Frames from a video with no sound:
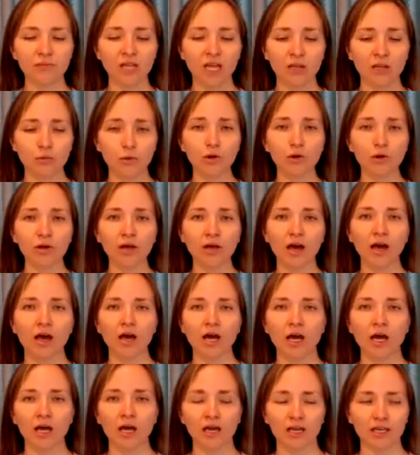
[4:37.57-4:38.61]
And we're gonna
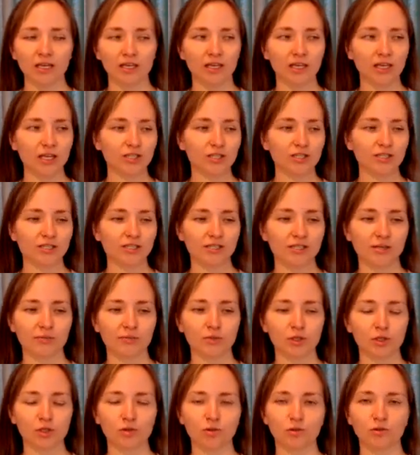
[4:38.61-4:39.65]
engage in
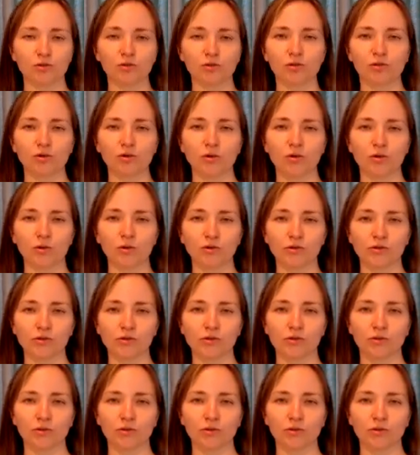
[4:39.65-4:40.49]
some shoulder rolls.